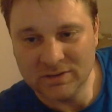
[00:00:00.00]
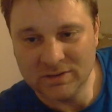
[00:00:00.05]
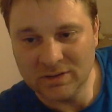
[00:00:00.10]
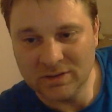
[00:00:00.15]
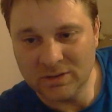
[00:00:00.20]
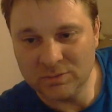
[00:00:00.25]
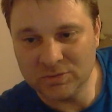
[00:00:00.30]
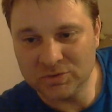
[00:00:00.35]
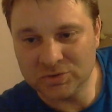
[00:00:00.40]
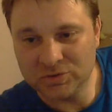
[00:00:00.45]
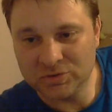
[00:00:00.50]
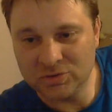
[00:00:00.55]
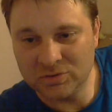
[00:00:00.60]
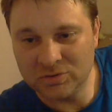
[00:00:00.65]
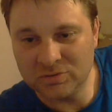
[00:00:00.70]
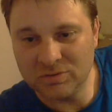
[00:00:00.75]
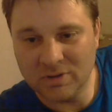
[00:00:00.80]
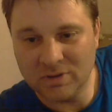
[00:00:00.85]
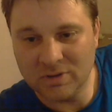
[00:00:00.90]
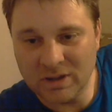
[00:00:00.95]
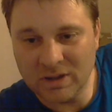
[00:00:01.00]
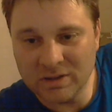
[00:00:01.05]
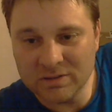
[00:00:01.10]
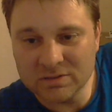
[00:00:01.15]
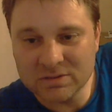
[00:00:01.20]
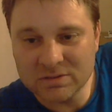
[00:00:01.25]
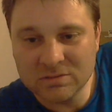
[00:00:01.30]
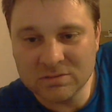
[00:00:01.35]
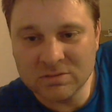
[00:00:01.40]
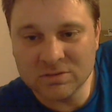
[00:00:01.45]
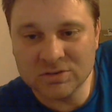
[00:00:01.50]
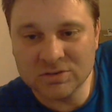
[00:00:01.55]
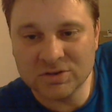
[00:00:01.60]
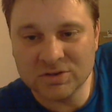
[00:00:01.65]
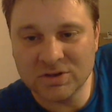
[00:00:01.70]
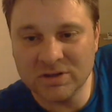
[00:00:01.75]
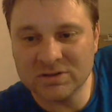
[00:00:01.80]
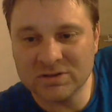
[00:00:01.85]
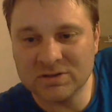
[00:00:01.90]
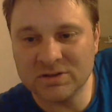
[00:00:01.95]
I was stuck.
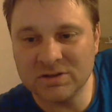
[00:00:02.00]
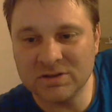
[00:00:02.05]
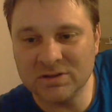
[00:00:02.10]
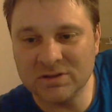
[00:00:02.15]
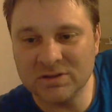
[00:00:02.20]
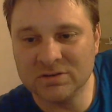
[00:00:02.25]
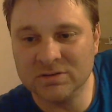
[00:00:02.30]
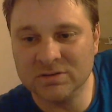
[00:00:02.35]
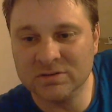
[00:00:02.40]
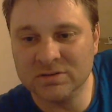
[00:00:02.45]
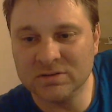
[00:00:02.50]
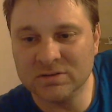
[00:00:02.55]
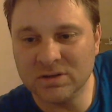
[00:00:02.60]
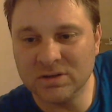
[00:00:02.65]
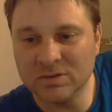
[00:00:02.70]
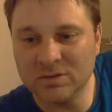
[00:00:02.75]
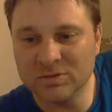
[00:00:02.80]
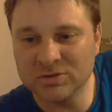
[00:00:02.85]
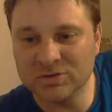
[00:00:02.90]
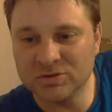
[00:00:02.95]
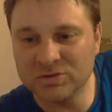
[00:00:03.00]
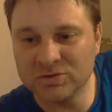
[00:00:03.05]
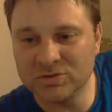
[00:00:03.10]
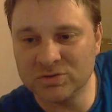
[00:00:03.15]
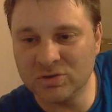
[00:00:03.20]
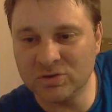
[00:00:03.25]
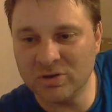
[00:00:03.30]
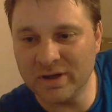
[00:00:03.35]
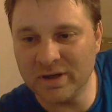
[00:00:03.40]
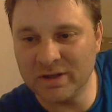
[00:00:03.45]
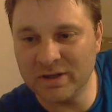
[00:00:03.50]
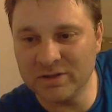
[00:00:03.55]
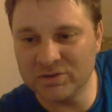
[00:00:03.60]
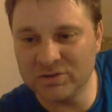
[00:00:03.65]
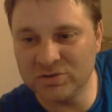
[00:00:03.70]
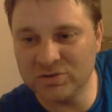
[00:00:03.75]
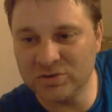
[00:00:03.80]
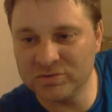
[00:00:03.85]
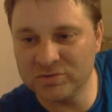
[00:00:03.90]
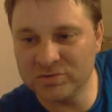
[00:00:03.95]
Concerned citizen. I was stuck on
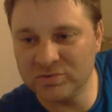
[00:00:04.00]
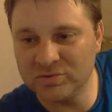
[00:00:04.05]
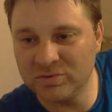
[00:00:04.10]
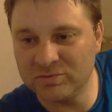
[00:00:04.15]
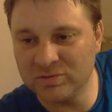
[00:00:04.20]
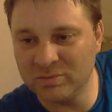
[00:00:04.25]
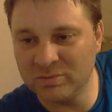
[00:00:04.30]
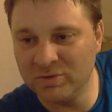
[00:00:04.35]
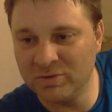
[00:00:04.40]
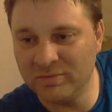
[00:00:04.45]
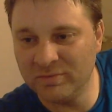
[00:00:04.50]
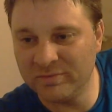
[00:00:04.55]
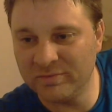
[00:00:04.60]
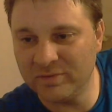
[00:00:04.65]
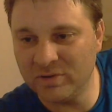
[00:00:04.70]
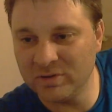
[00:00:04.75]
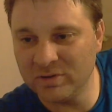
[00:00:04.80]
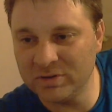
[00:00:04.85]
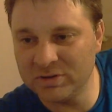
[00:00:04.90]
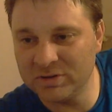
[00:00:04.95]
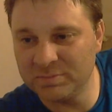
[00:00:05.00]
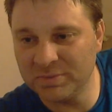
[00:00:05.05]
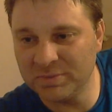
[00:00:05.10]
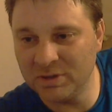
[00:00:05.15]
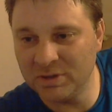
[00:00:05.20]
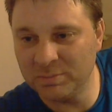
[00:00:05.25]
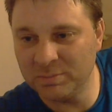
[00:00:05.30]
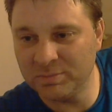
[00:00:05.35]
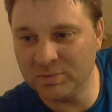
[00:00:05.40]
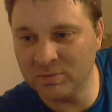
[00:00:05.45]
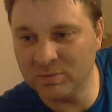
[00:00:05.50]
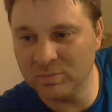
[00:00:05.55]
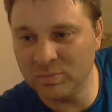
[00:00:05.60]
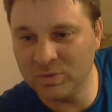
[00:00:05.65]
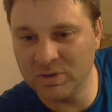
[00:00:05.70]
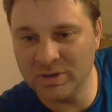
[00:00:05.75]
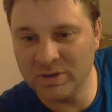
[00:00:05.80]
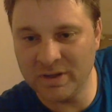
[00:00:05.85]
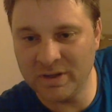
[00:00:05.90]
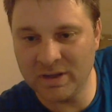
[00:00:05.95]
Alex Jones for over a month. All these people
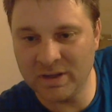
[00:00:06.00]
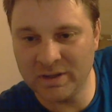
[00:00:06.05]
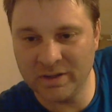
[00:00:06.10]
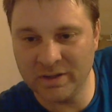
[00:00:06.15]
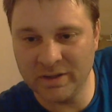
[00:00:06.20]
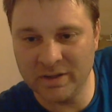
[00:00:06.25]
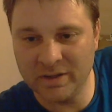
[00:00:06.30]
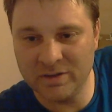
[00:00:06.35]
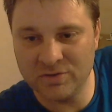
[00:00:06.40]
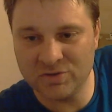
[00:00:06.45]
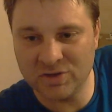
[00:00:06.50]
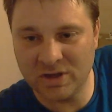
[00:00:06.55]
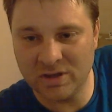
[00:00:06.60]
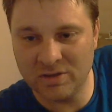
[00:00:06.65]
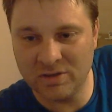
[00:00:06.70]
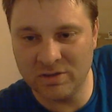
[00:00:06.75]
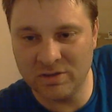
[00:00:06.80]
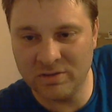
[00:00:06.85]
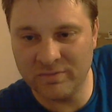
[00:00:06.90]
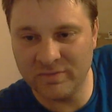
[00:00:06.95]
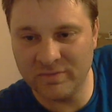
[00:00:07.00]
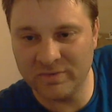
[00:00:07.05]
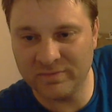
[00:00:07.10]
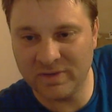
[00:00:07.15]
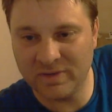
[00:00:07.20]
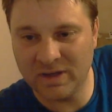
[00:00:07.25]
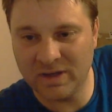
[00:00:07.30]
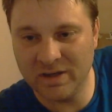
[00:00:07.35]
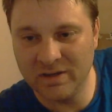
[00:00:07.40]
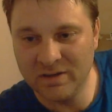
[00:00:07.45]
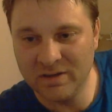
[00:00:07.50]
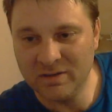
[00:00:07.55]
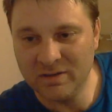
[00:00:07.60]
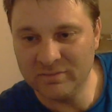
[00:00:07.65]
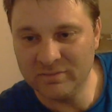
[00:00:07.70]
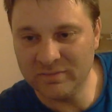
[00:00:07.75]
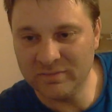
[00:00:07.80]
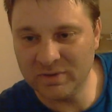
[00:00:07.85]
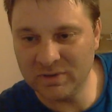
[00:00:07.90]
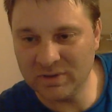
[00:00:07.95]
were yelling in chat, Earth is flat.
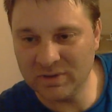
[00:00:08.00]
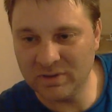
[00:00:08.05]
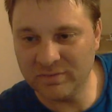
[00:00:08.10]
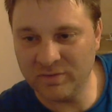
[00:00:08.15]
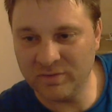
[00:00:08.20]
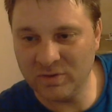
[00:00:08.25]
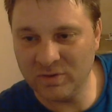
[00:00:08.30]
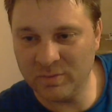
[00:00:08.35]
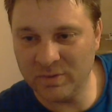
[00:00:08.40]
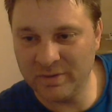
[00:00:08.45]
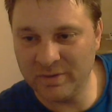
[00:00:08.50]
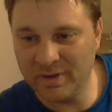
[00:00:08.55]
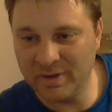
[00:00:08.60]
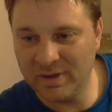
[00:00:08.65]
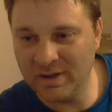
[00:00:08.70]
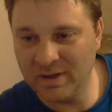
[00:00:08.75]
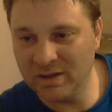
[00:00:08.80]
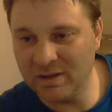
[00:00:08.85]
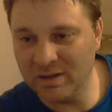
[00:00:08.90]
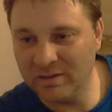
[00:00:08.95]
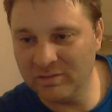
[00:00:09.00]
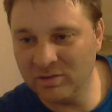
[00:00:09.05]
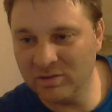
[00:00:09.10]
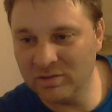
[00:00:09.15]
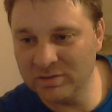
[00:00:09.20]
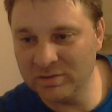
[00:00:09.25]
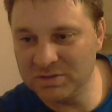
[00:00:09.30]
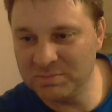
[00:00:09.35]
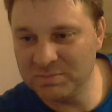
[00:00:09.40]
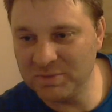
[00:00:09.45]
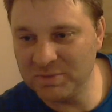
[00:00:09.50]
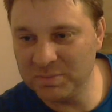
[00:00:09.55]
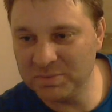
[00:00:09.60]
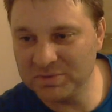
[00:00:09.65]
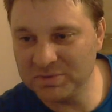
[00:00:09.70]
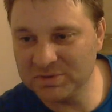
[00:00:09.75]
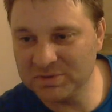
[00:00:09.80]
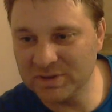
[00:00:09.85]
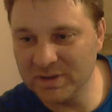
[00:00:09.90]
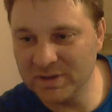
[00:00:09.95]
Finally, I thought, what the hell are all these
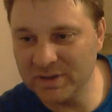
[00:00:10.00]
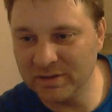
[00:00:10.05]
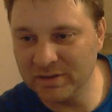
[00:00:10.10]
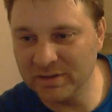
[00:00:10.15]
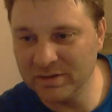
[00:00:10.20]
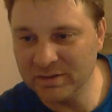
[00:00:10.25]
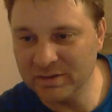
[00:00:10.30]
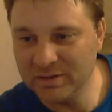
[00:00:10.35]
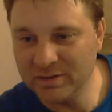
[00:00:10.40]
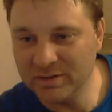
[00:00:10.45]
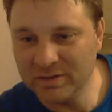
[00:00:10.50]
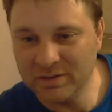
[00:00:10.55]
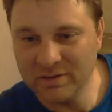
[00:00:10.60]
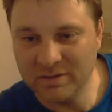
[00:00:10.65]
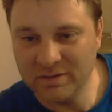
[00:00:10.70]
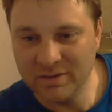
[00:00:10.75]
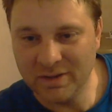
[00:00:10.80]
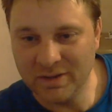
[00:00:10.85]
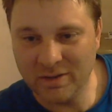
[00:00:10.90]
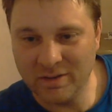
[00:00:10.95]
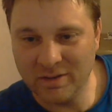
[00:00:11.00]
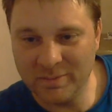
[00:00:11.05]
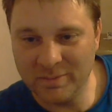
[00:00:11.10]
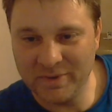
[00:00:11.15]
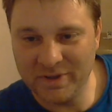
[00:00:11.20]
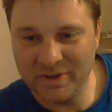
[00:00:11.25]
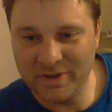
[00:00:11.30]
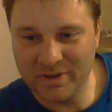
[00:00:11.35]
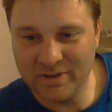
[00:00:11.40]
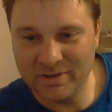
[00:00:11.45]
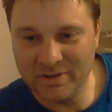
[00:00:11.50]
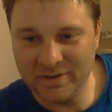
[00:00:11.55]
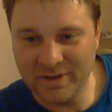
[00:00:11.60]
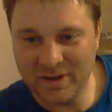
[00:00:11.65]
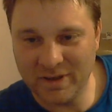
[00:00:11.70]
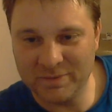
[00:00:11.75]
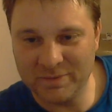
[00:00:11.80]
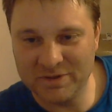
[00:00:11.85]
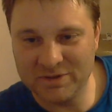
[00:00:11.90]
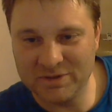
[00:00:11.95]
people seeing? Now I'm here
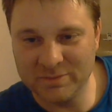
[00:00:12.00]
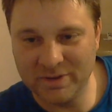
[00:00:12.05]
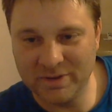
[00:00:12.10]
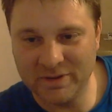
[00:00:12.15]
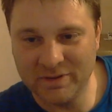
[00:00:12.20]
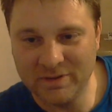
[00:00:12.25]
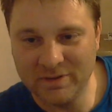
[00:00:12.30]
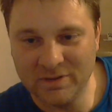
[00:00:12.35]
and happy to be.